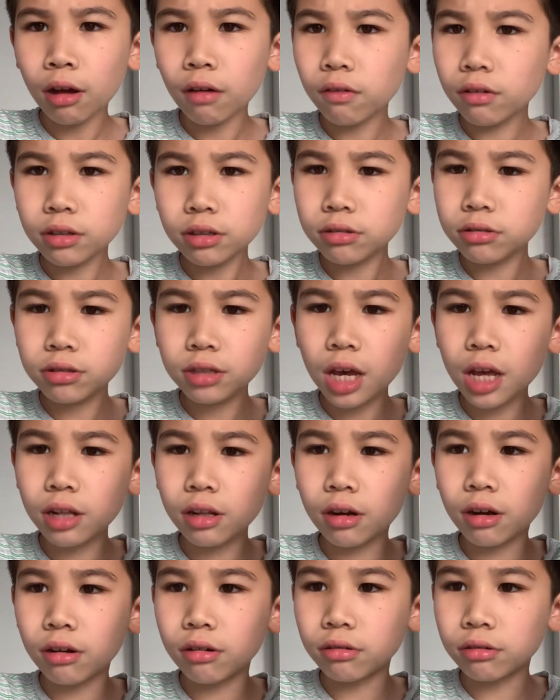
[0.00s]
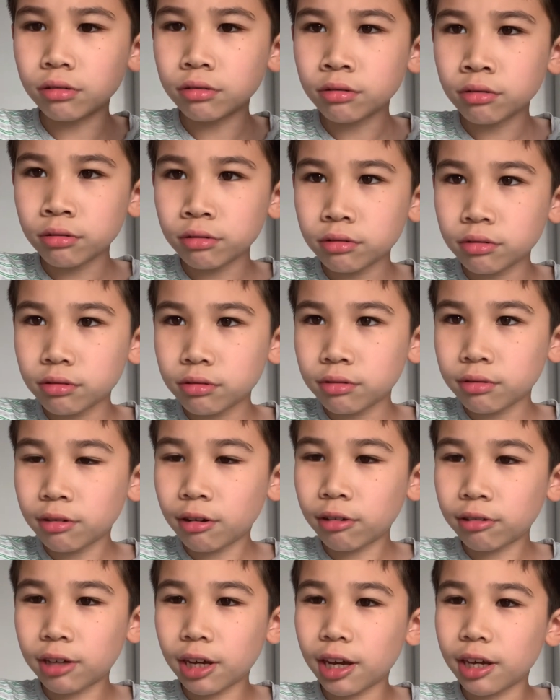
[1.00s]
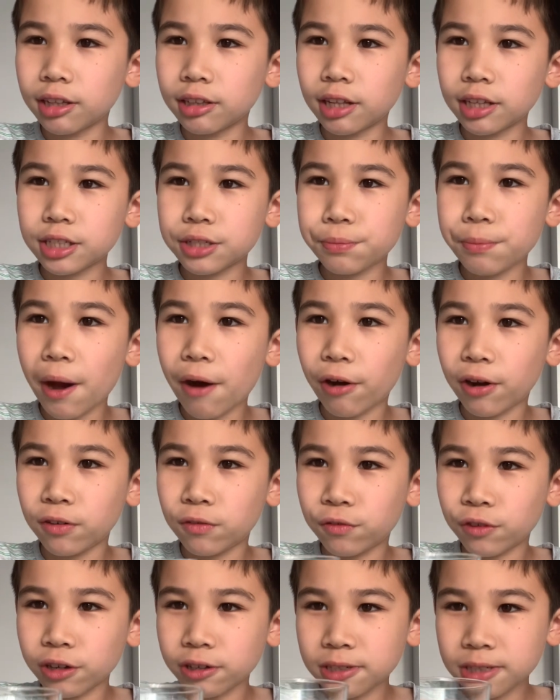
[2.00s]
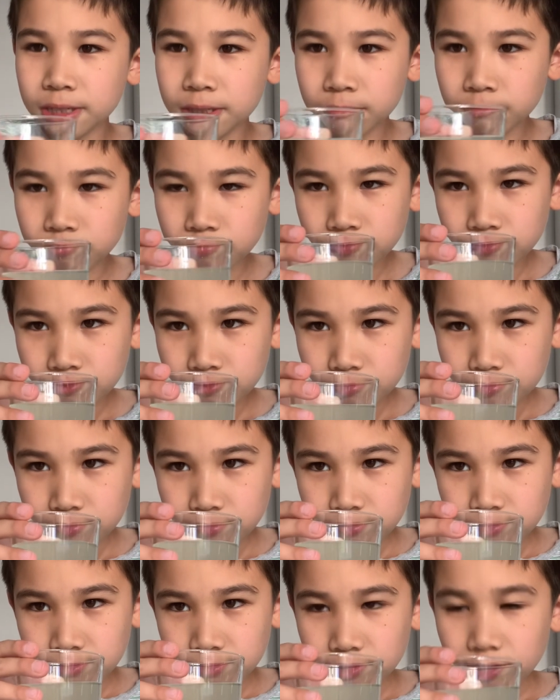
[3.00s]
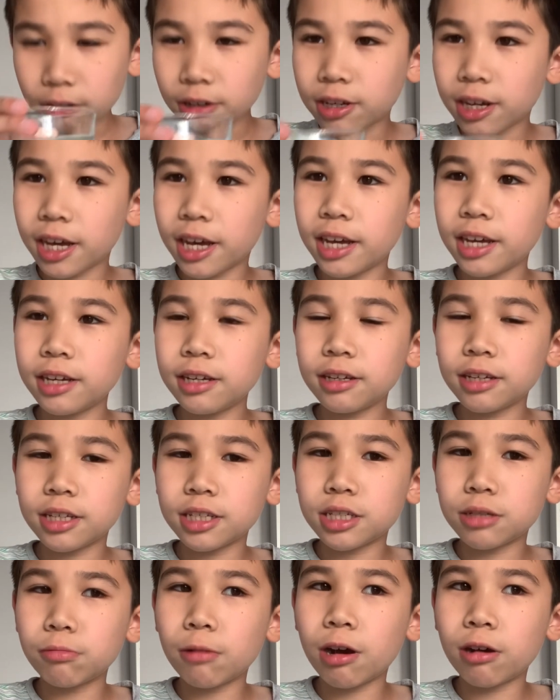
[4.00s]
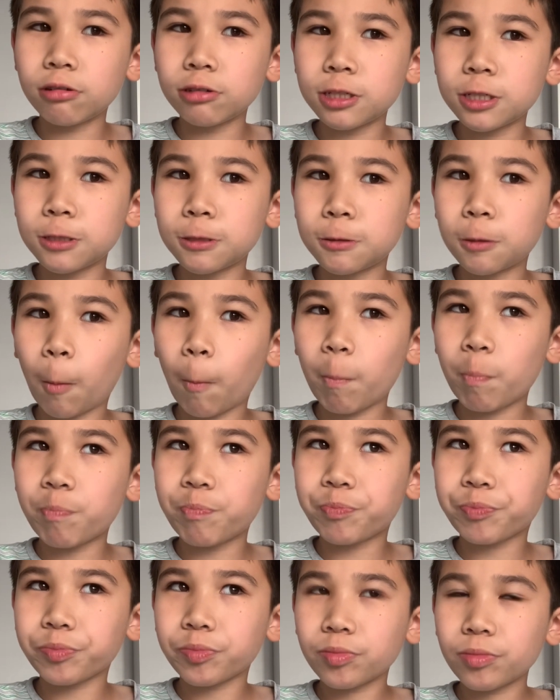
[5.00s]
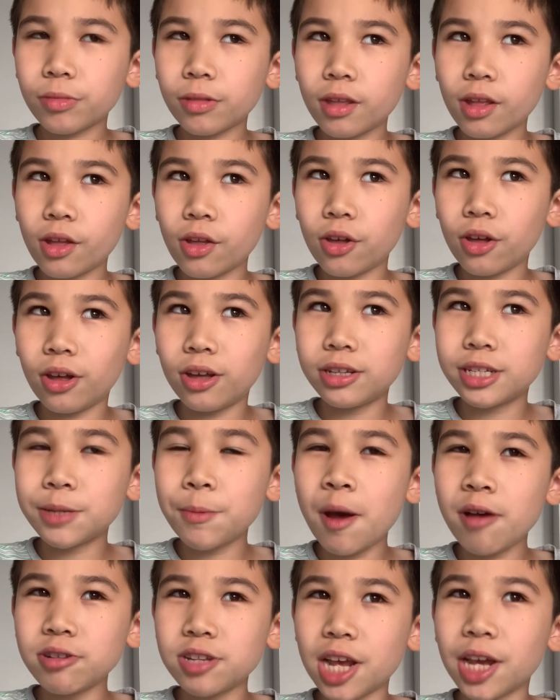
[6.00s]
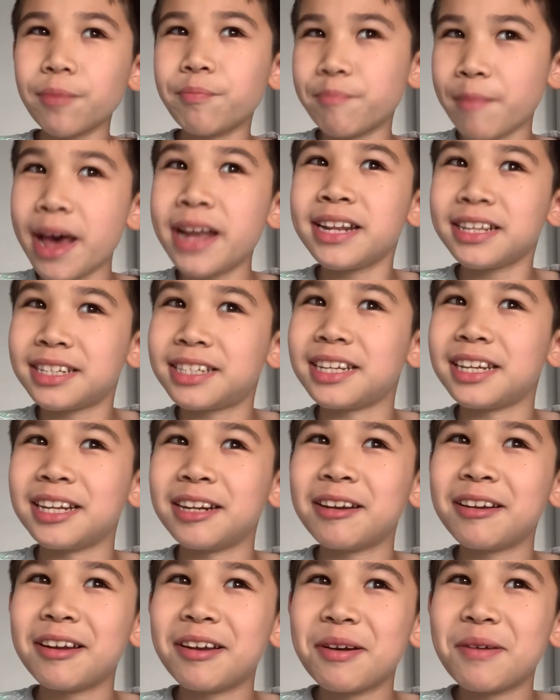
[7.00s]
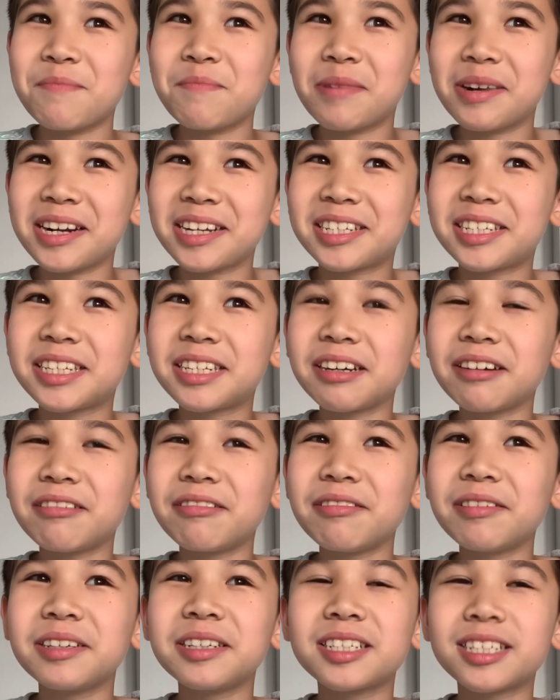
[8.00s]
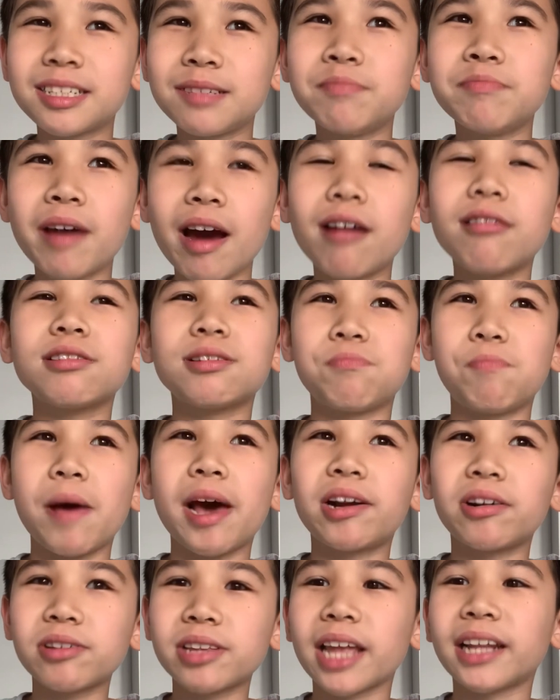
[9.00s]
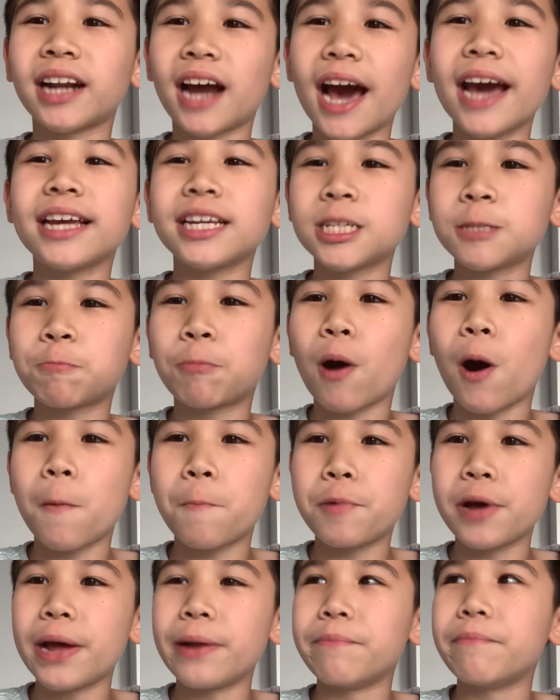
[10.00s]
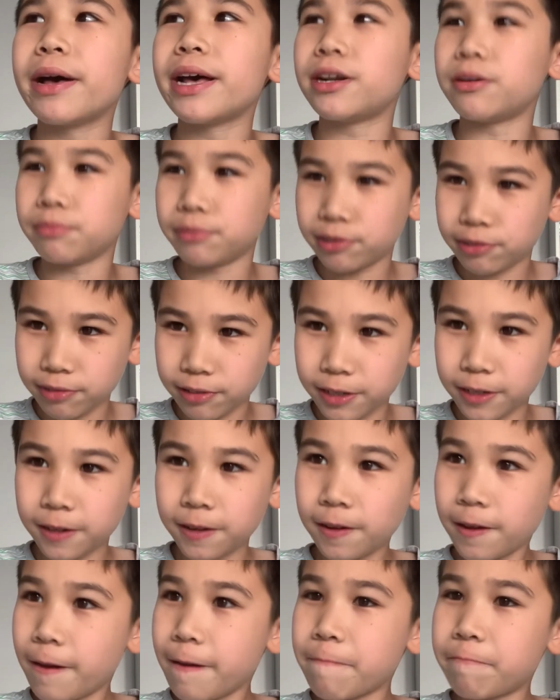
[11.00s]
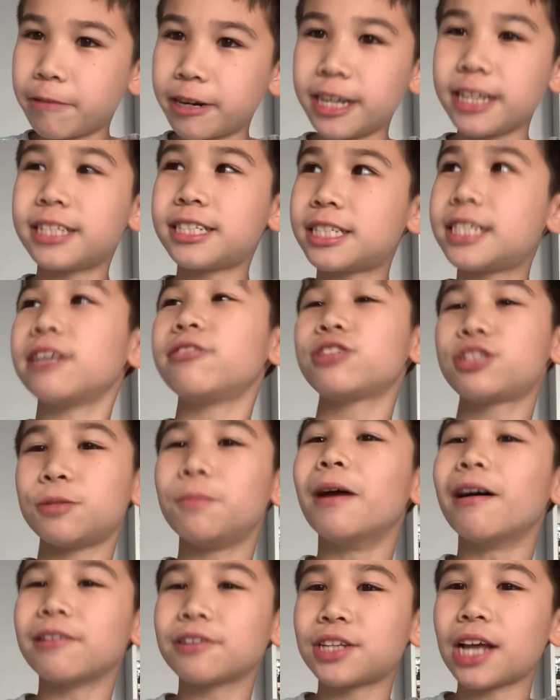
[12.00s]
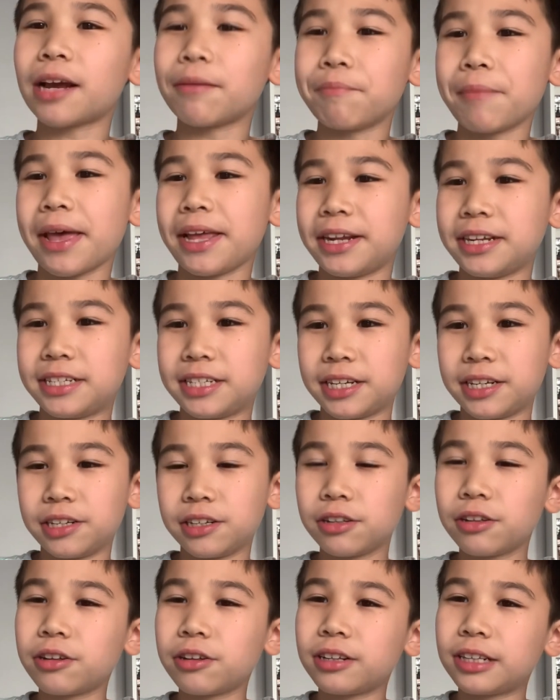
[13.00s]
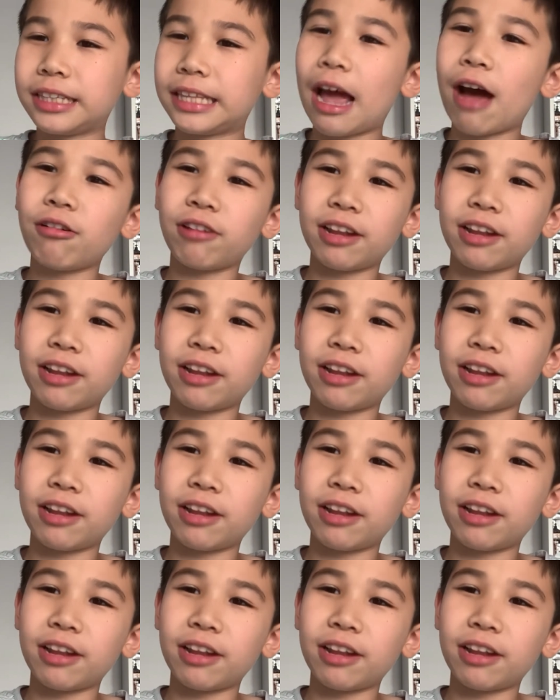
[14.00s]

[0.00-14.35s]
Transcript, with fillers: I thought yellow. Okay, let's smell it first. Okay, it smells it smells like medicine but it still smells better than ice pop and Meta Moon, but it still smells like medicine. Now